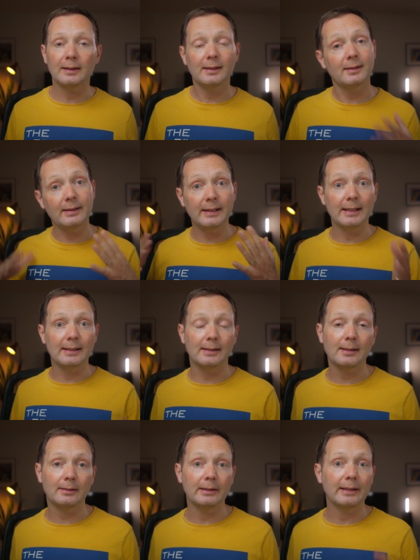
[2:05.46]
it's the
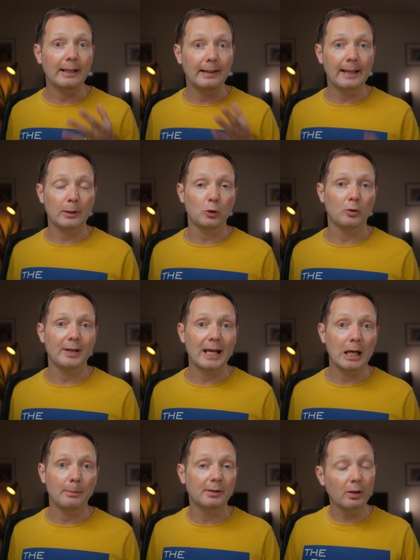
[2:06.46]
existing Electron
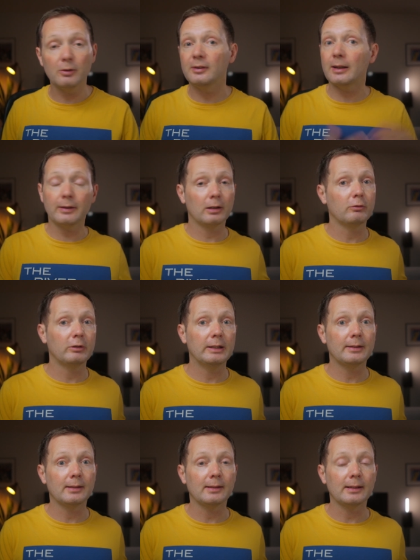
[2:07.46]
app. So nothing really
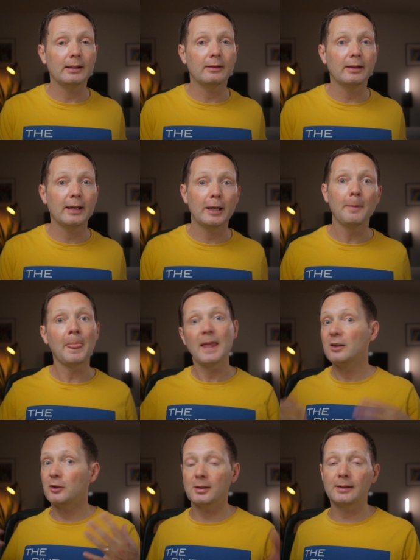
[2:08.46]
to see there,
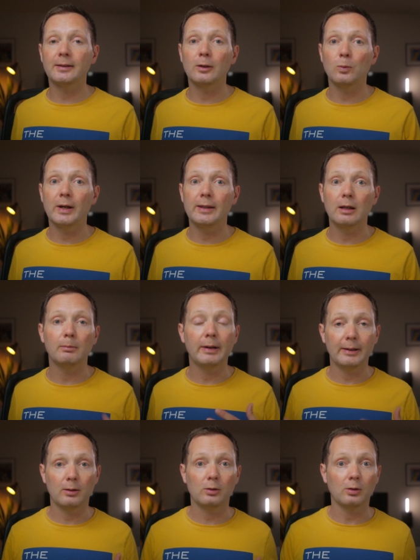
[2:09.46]
just in the way that
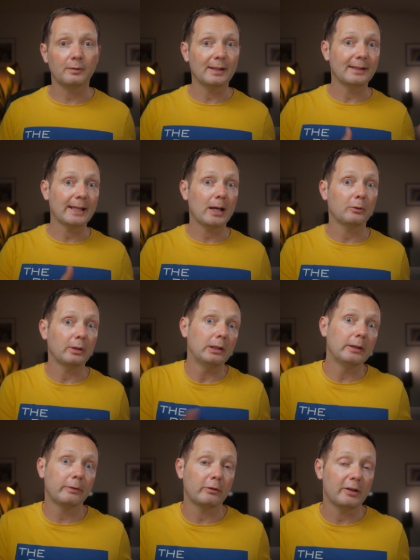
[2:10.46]
Microsoft is now
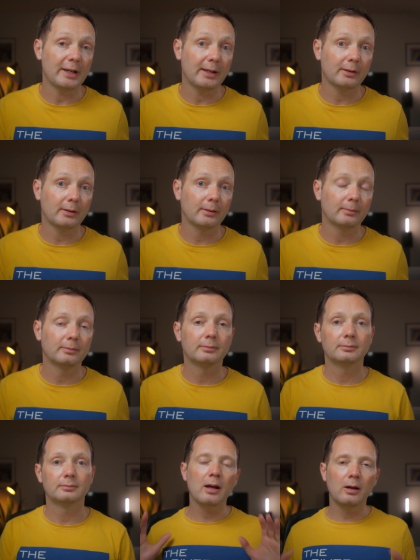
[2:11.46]
delivering it.
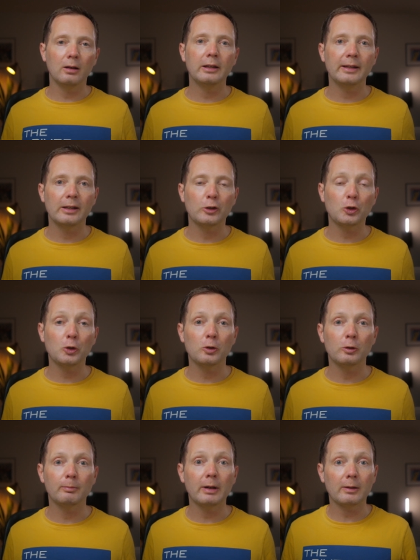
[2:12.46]
Earlier in
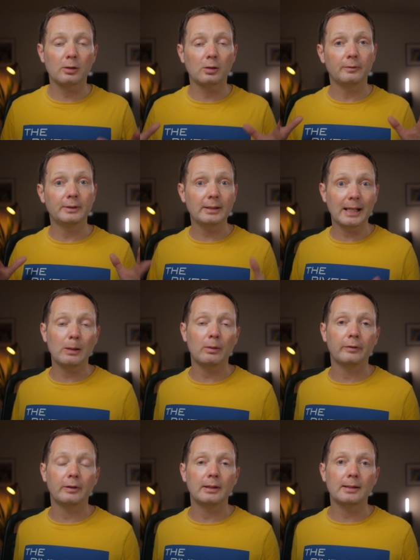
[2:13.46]
June, Microsoft did,
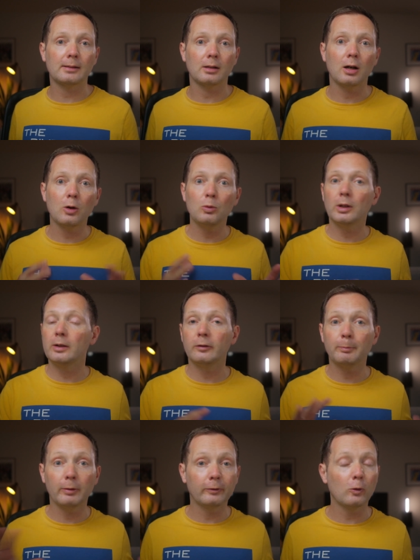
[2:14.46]
however, list a whole load
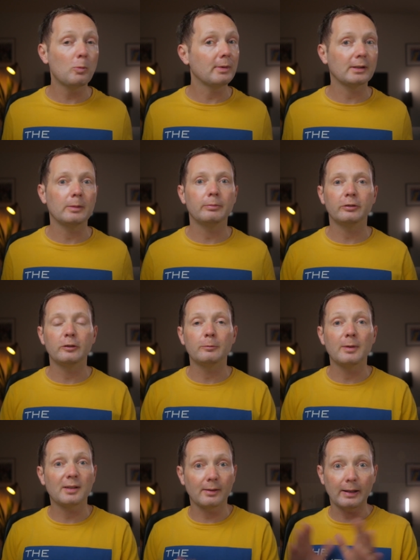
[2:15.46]
of performance improvements that